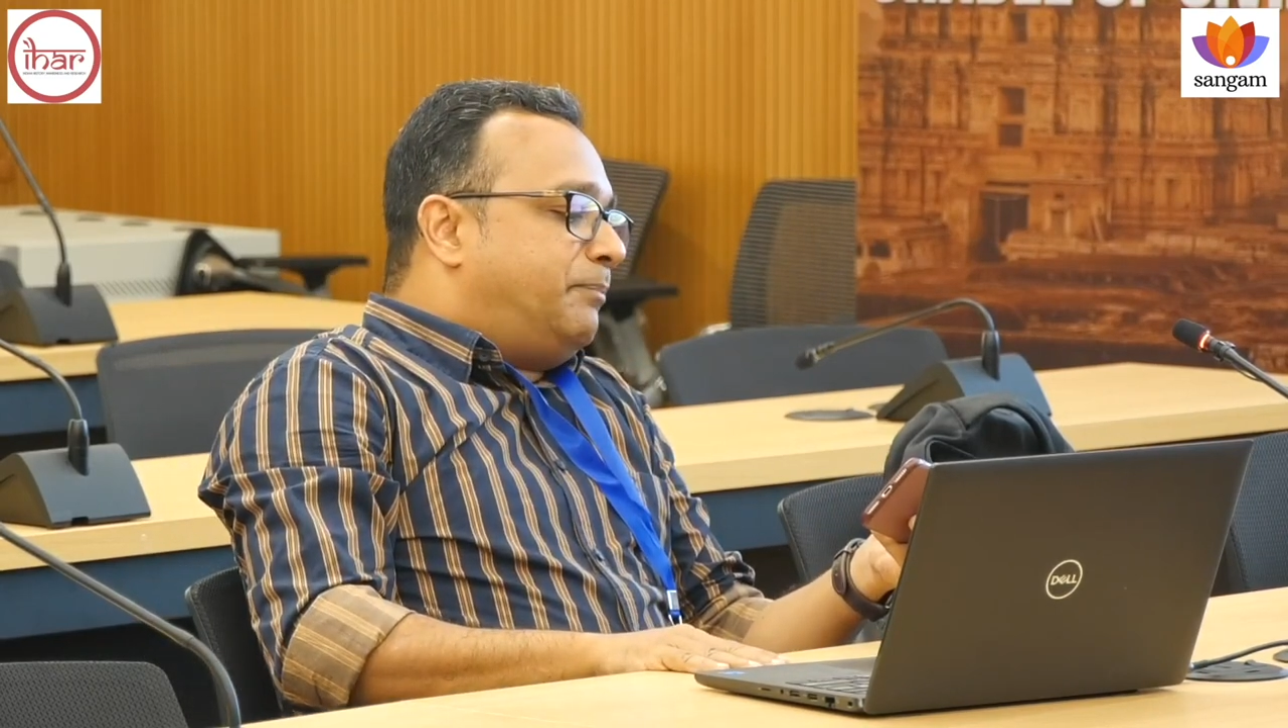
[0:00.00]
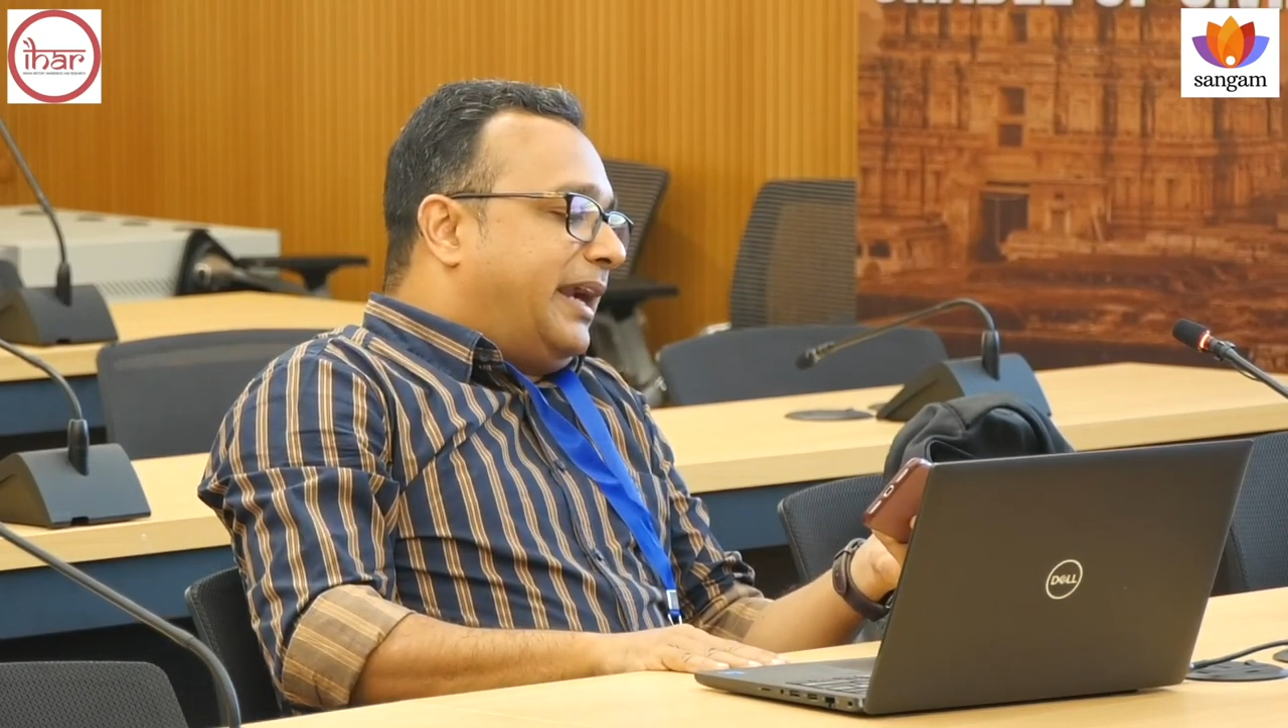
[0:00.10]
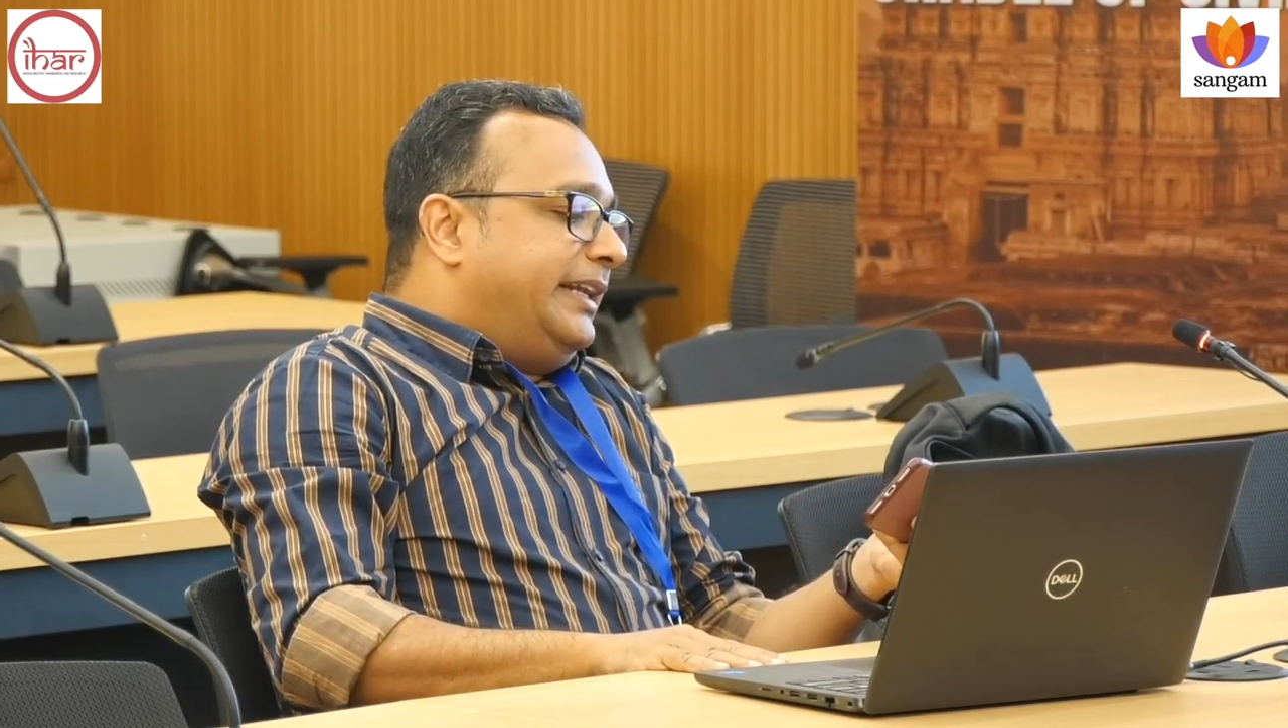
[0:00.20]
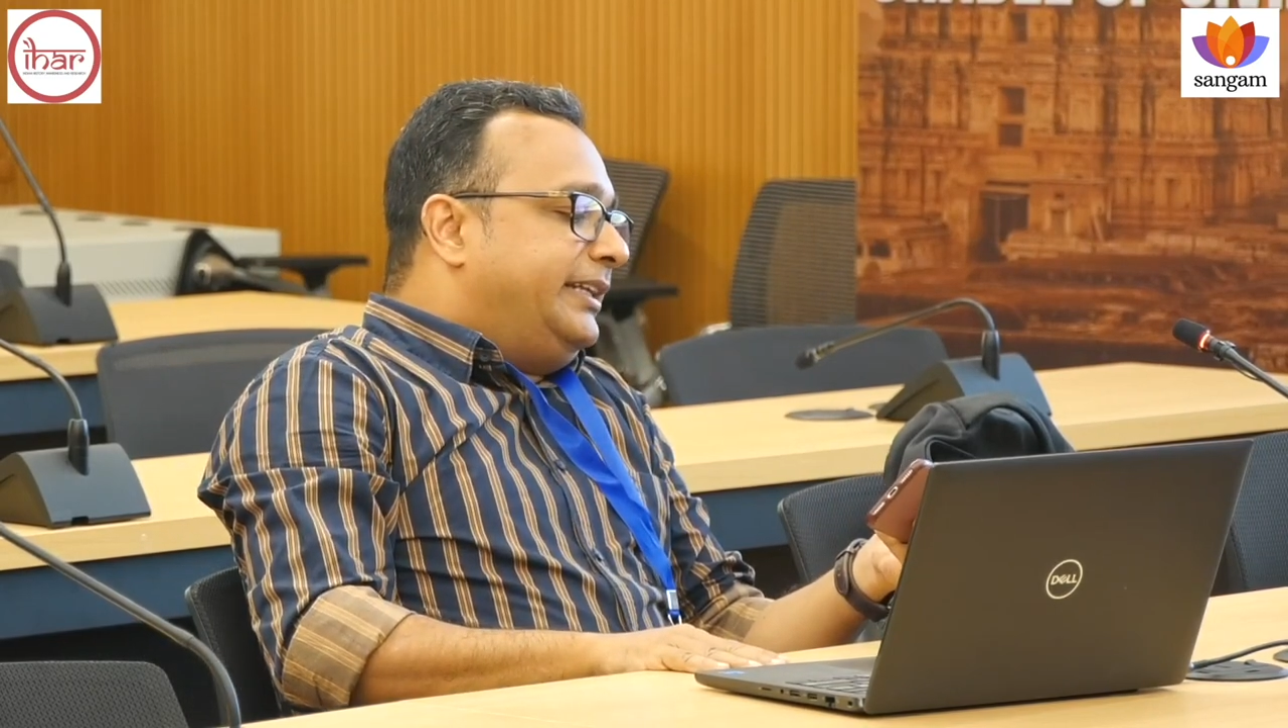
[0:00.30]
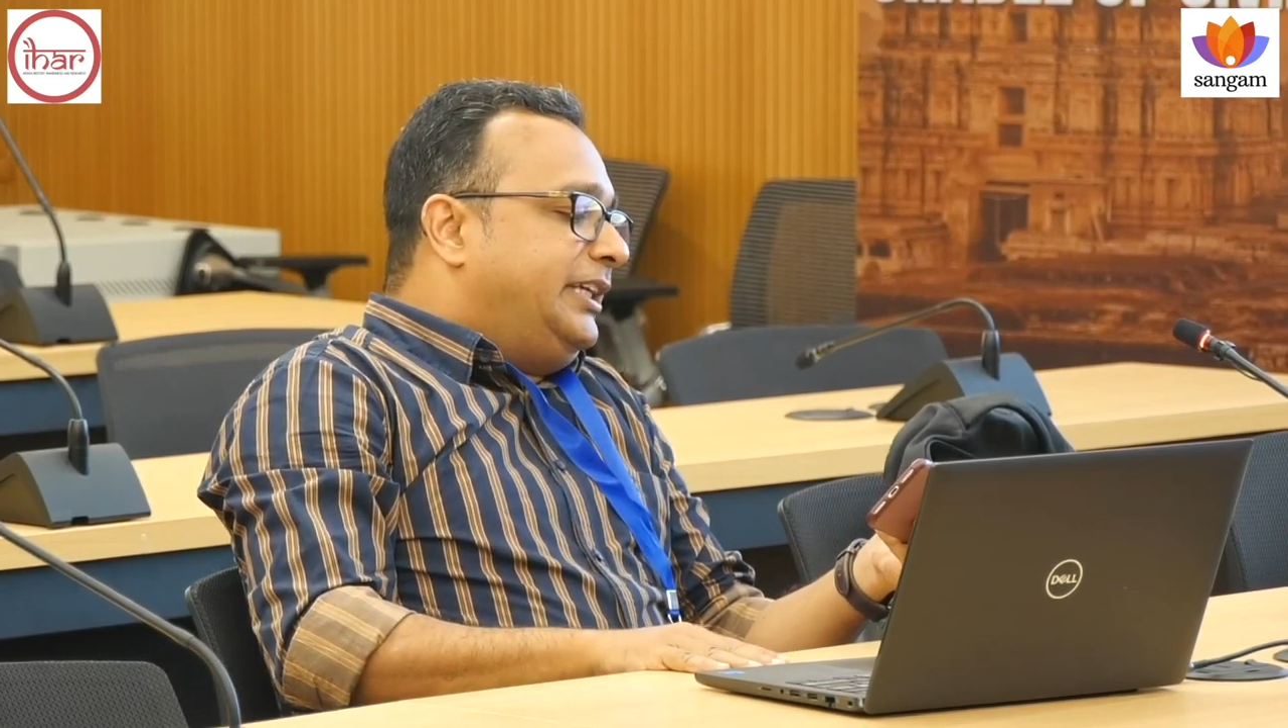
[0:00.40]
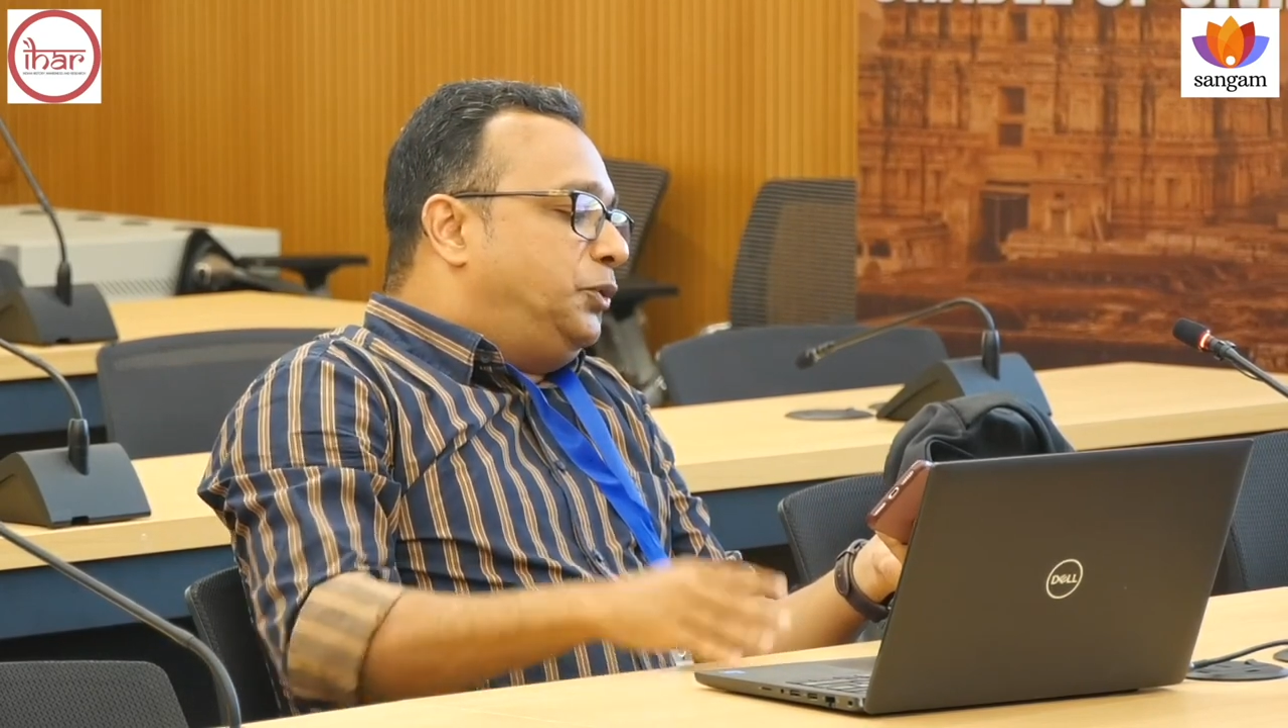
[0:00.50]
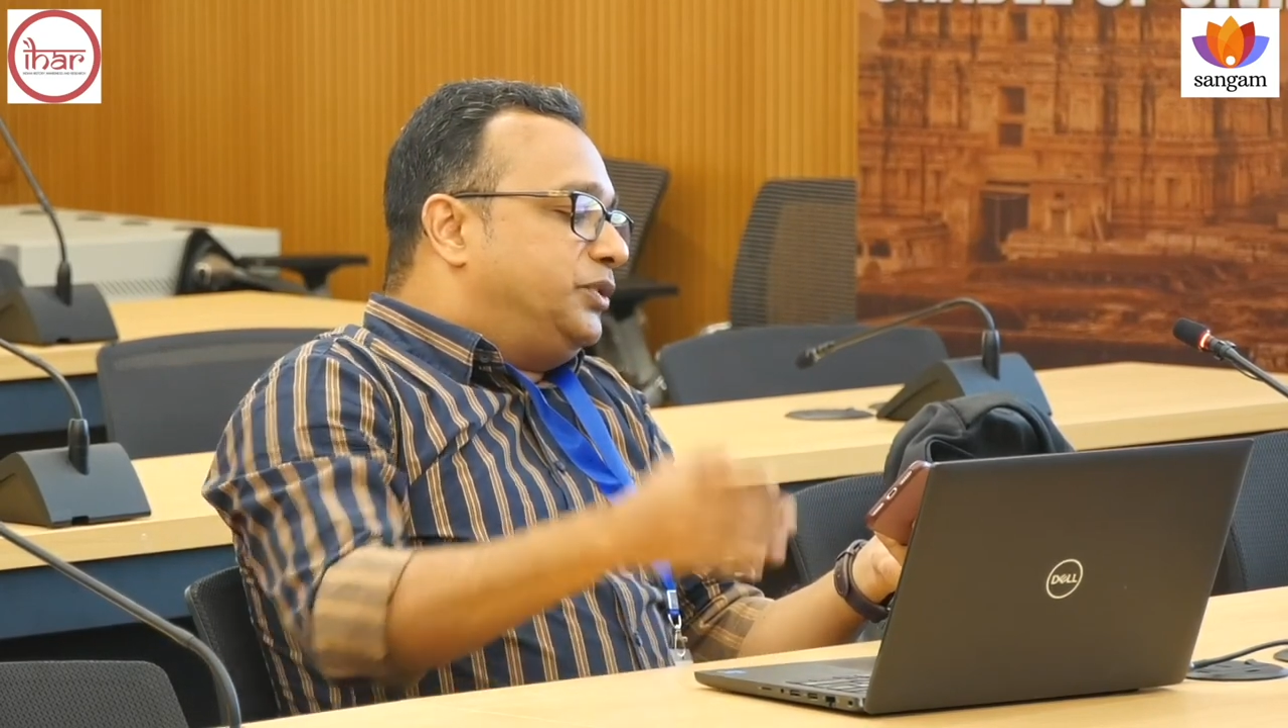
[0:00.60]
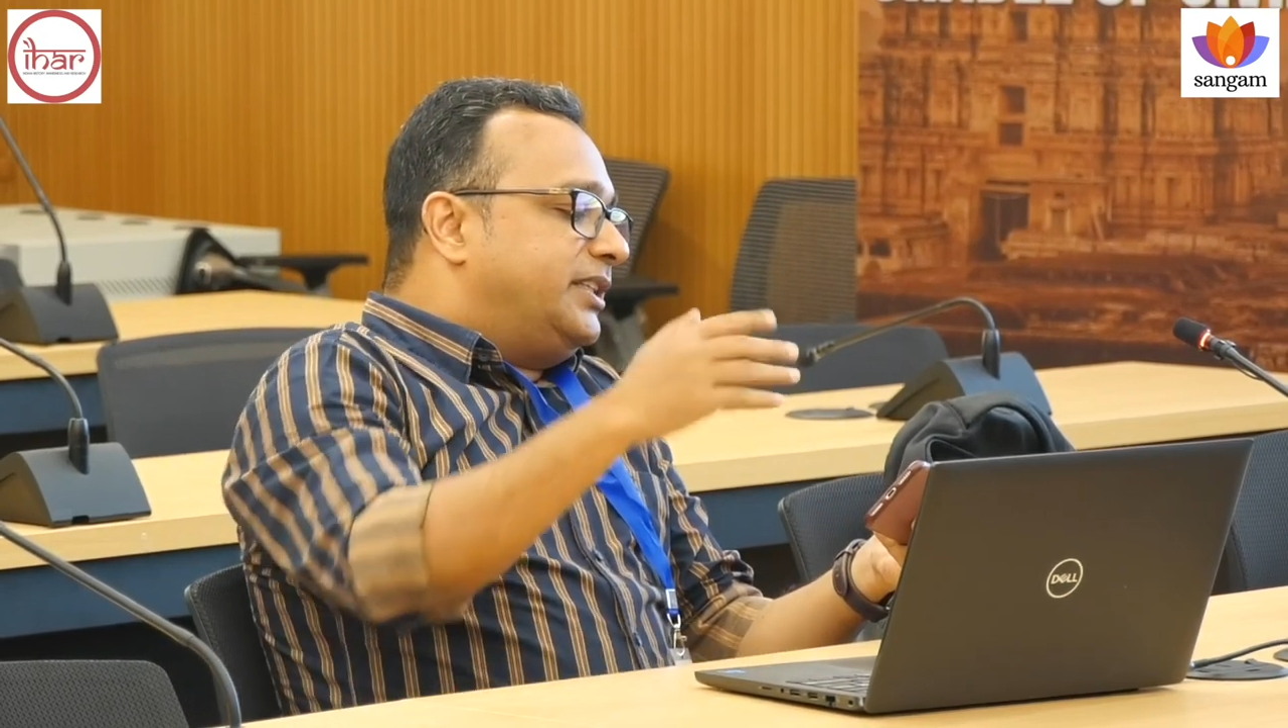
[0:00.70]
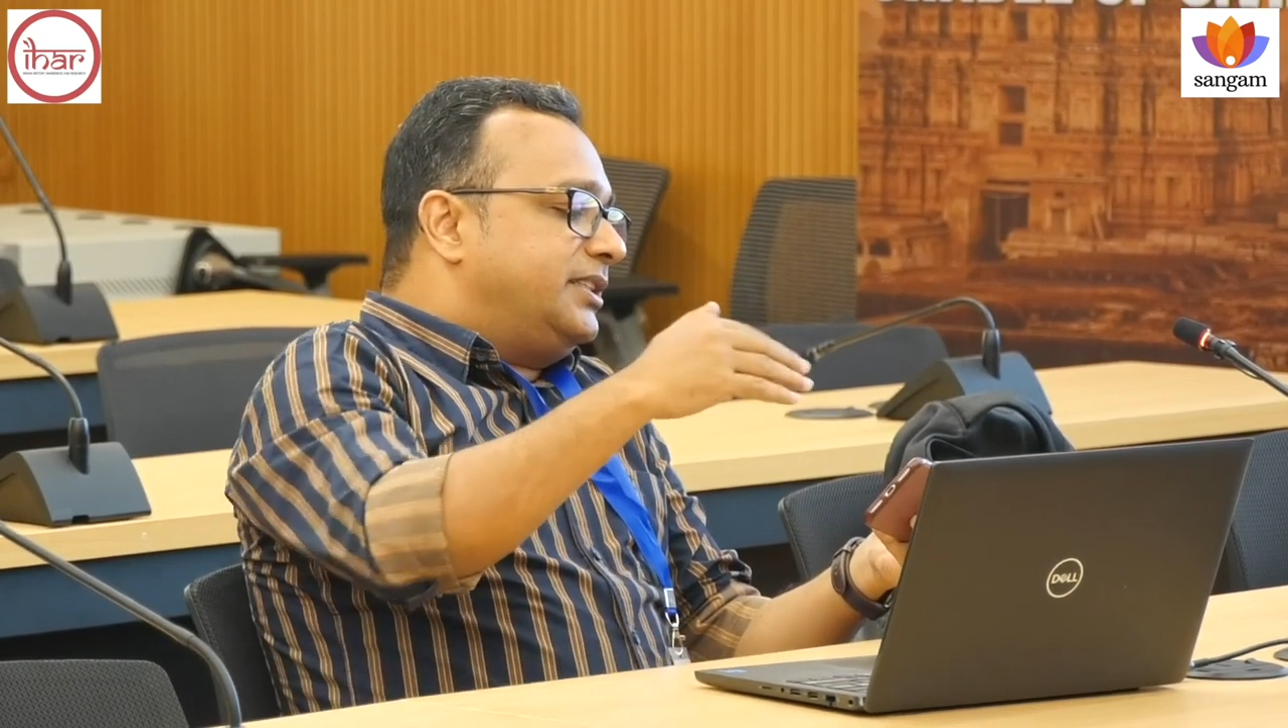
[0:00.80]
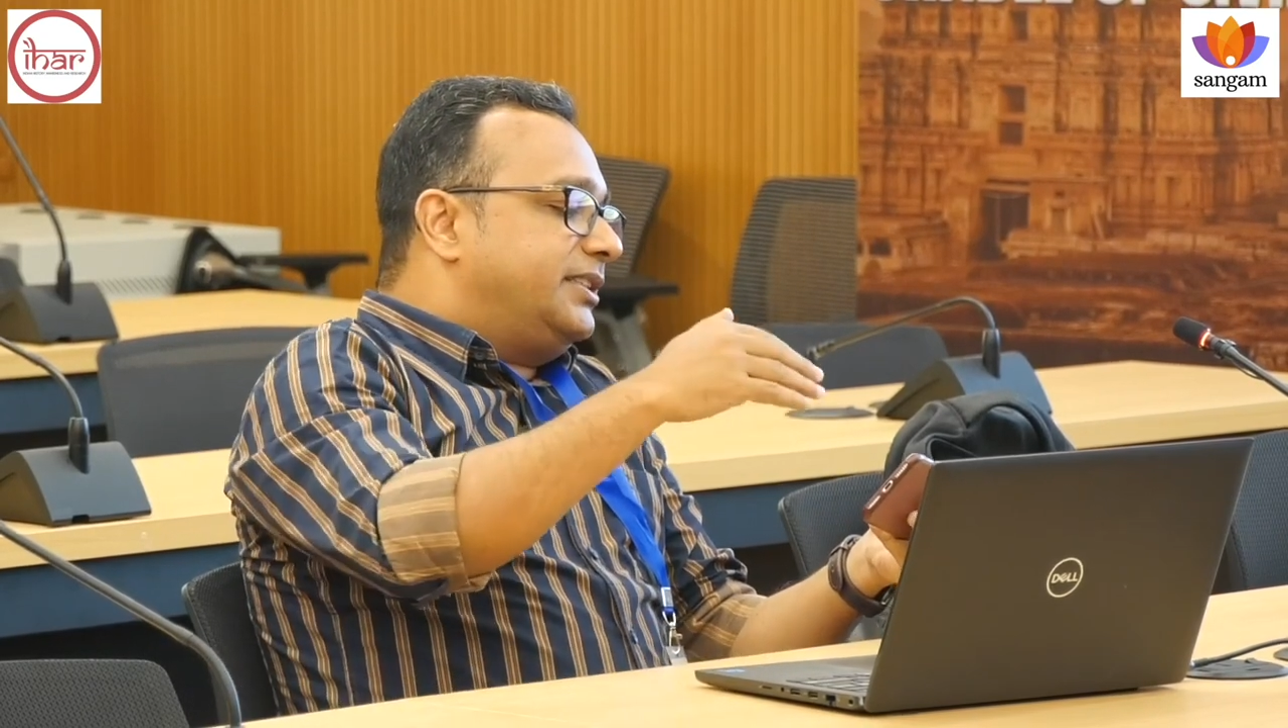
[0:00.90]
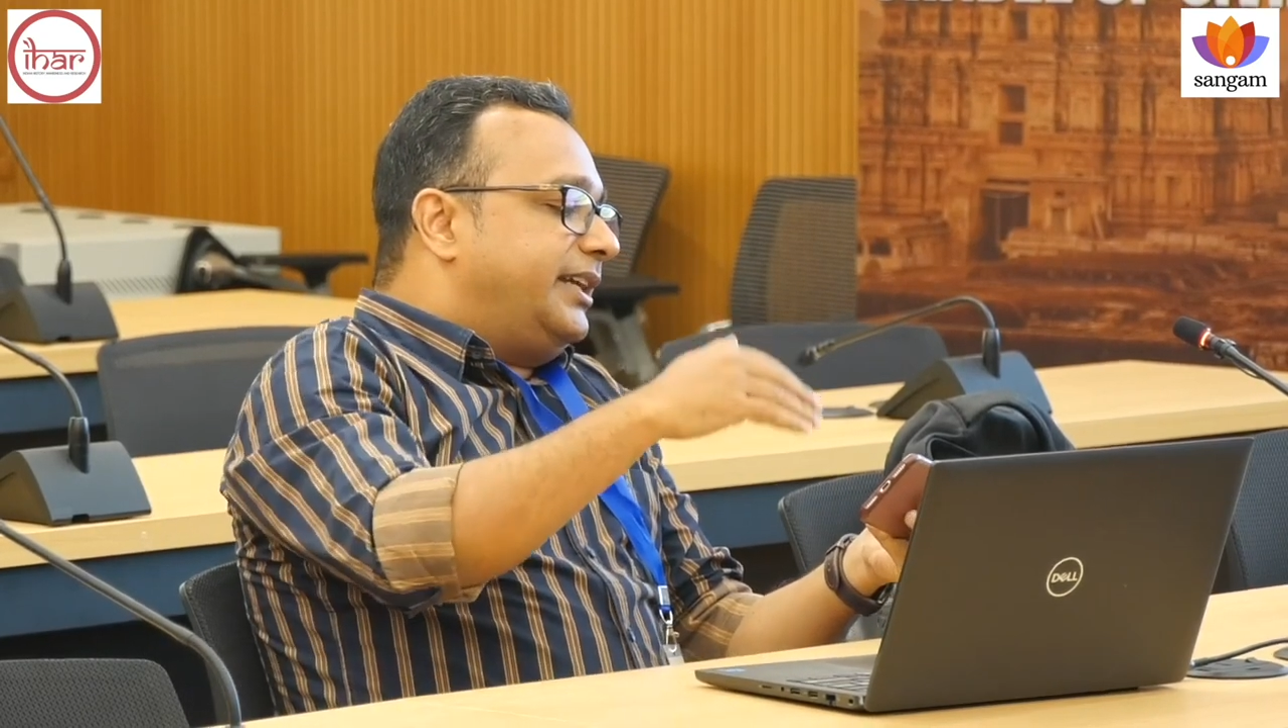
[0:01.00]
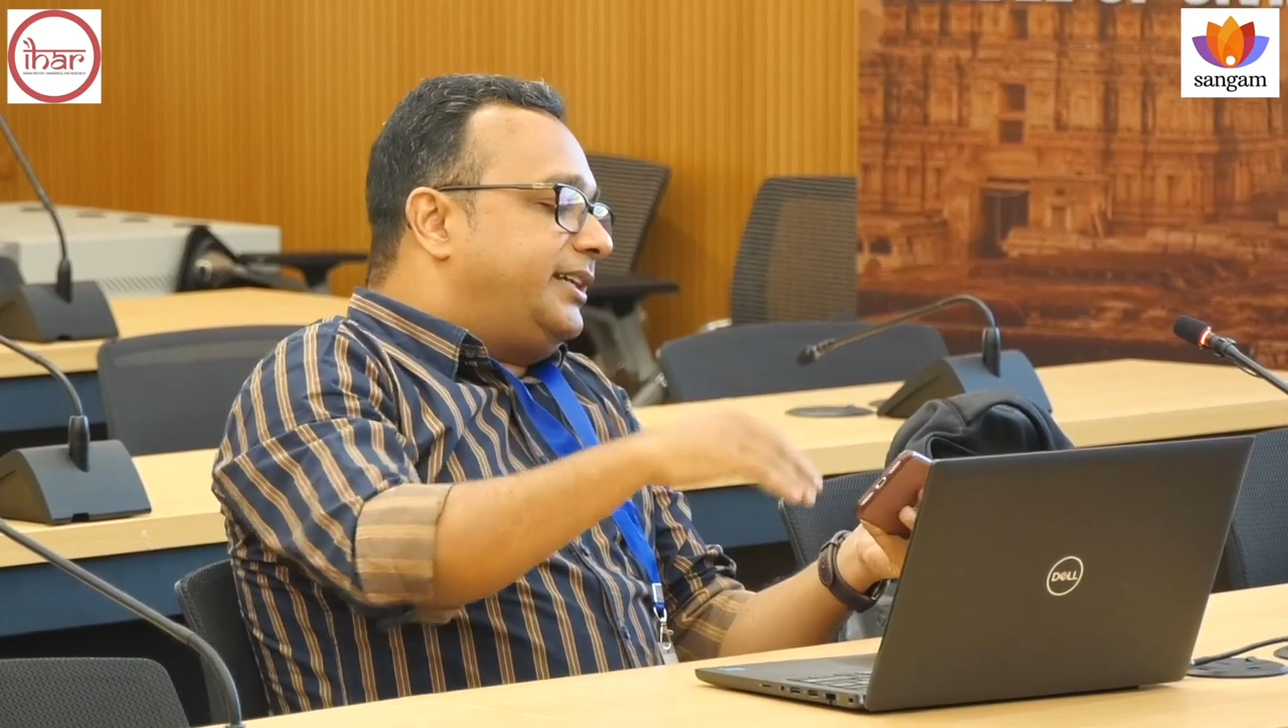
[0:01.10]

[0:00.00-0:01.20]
panini uses